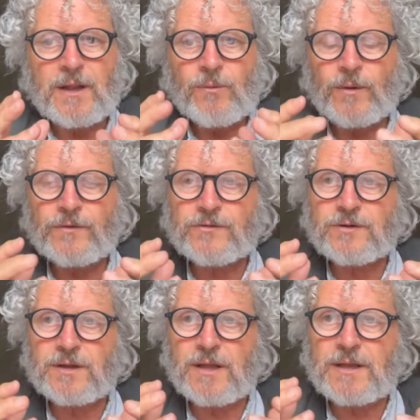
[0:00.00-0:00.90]
Once
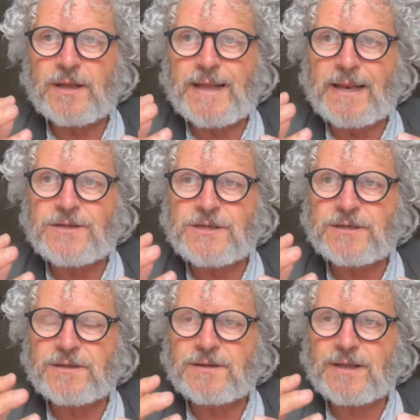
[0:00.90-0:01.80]
an
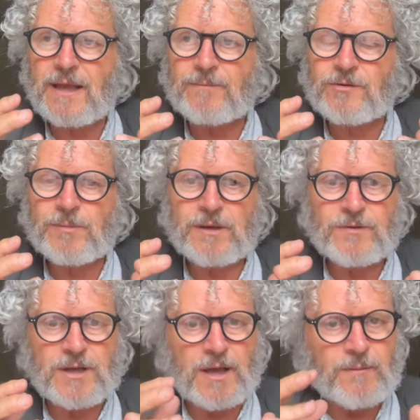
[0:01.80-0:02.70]
analogy came to me of
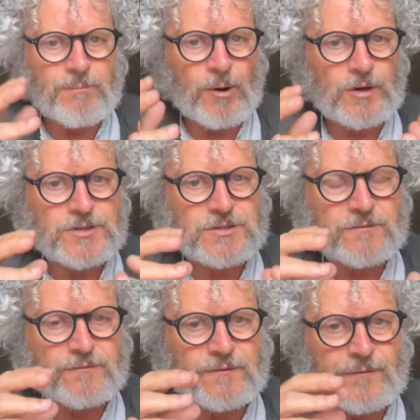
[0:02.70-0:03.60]
a kind of box
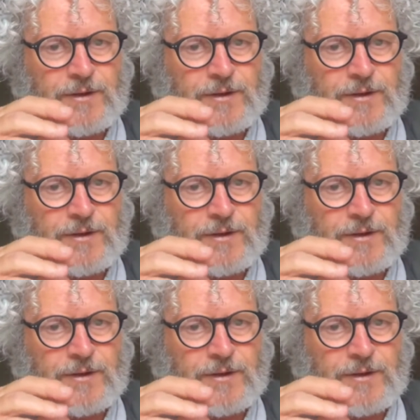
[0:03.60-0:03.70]
of